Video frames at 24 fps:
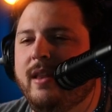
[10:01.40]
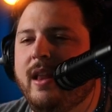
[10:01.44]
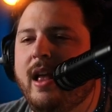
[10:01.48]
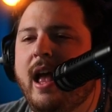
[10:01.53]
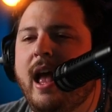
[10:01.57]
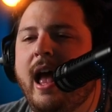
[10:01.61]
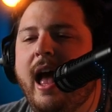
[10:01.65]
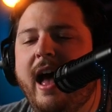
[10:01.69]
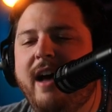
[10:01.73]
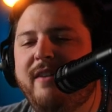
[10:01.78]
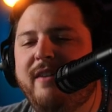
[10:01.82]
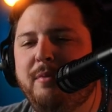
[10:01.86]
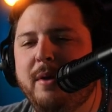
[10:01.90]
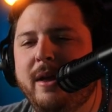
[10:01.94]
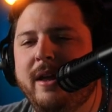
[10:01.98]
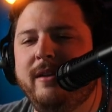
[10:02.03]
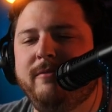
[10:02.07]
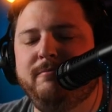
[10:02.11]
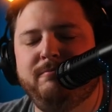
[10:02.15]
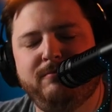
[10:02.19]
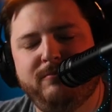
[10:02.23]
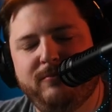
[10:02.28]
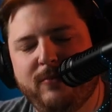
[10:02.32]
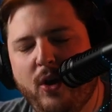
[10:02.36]
Have
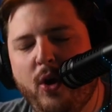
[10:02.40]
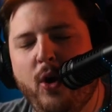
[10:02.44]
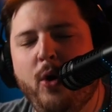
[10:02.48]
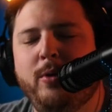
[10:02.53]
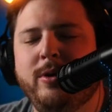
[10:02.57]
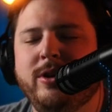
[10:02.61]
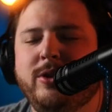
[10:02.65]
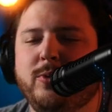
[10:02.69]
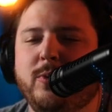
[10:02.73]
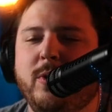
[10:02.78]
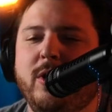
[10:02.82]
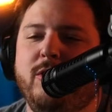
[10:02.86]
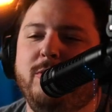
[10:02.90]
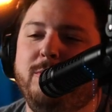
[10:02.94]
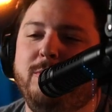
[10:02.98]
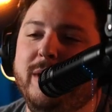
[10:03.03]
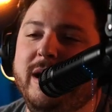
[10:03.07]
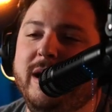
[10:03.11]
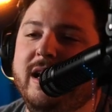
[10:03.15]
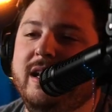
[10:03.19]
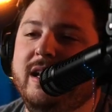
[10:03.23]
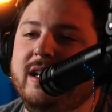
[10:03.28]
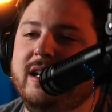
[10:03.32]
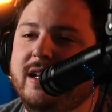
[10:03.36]
been, always will
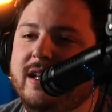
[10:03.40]
be.